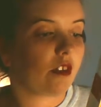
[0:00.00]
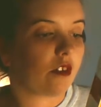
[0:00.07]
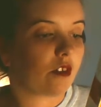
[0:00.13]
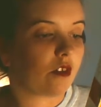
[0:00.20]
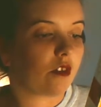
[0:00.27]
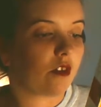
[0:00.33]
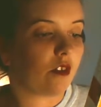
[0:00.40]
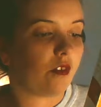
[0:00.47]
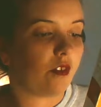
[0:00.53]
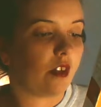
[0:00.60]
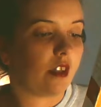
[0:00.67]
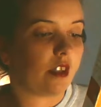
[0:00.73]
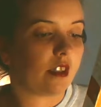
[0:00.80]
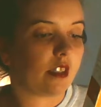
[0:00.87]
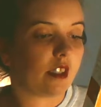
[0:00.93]

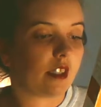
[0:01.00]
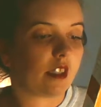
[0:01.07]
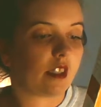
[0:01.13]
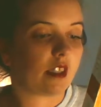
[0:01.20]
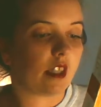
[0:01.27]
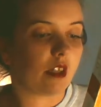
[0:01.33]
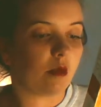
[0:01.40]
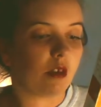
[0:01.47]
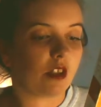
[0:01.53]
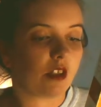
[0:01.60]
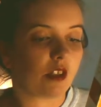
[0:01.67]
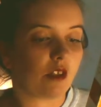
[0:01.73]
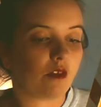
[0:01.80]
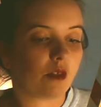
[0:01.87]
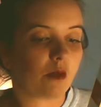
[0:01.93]
trivializing them.
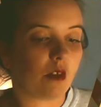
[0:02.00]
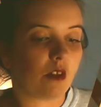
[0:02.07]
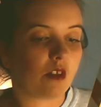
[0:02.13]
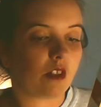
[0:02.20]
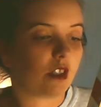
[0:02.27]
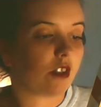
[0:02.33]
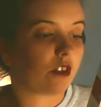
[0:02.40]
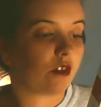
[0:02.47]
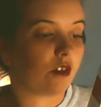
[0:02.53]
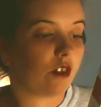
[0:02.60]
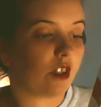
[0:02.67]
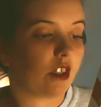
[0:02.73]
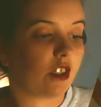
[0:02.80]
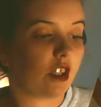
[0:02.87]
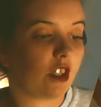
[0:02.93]
Sophie's World is an
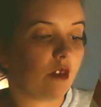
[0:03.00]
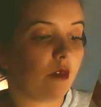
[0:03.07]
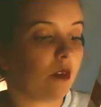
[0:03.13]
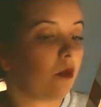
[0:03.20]
extraordinary achievement.